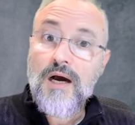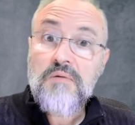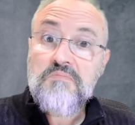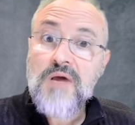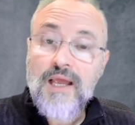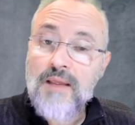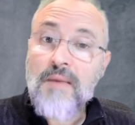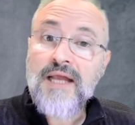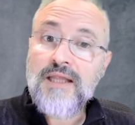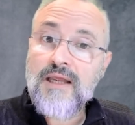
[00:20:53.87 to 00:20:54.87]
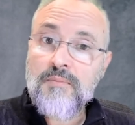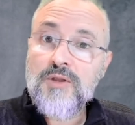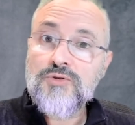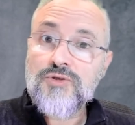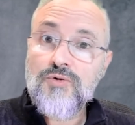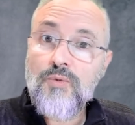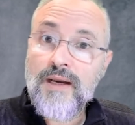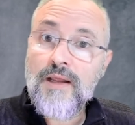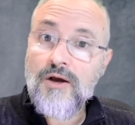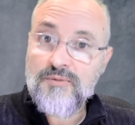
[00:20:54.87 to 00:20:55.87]
Um, he might take me to school
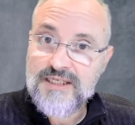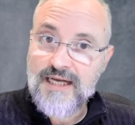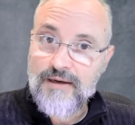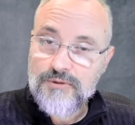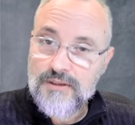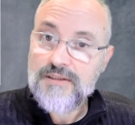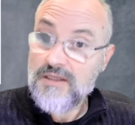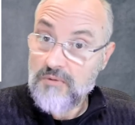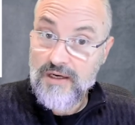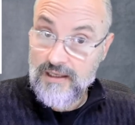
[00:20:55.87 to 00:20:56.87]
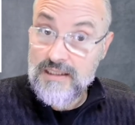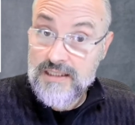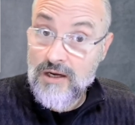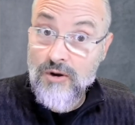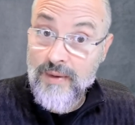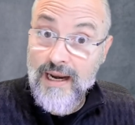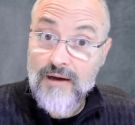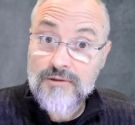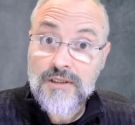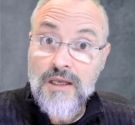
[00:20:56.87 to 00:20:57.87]
when he comes out. And I said, well, is he coming
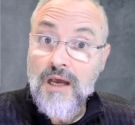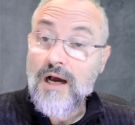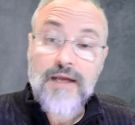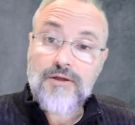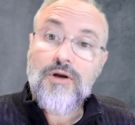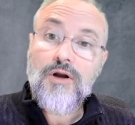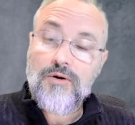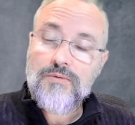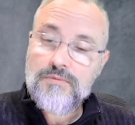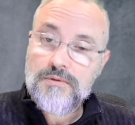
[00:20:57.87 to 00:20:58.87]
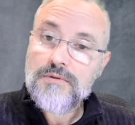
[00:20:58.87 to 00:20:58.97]
out? I don't know.